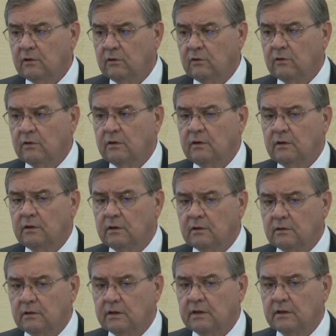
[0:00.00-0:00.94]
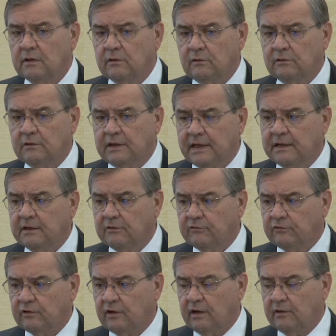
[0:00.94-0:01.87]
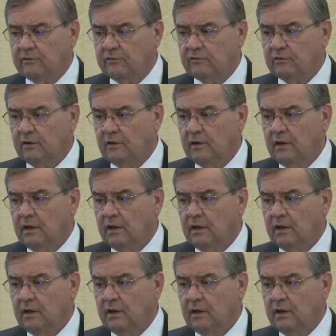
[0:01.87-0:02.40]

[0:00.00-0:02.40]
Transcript: good clinical data sets